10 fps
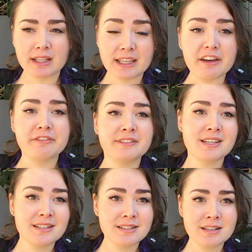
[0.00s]
gift
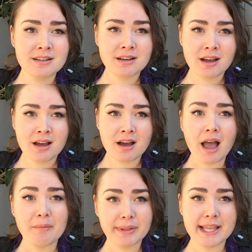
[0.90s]

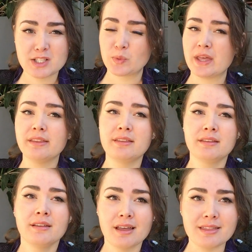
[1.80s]
I'm blessed with
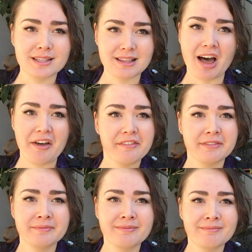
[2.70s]
in this life.
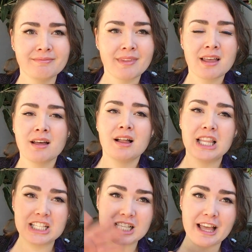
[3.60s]

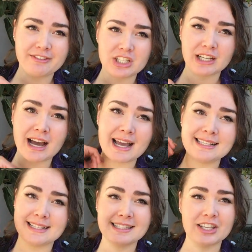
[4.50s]
Lots of love to you
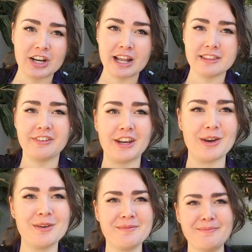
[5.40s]
guys, and see you in another
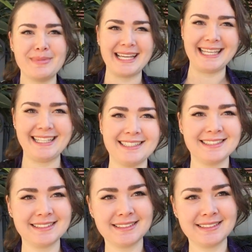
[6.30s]
video. Bye.